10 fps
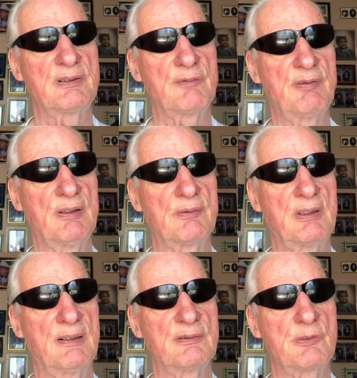of
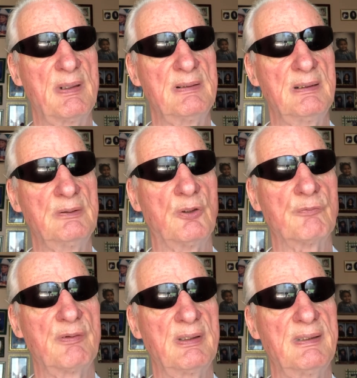healthcare spending
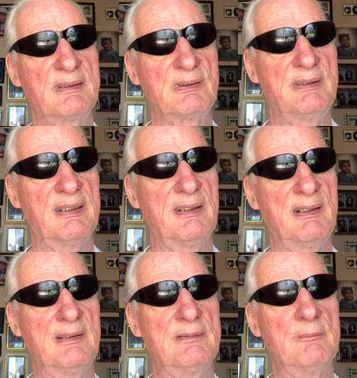over the next decade.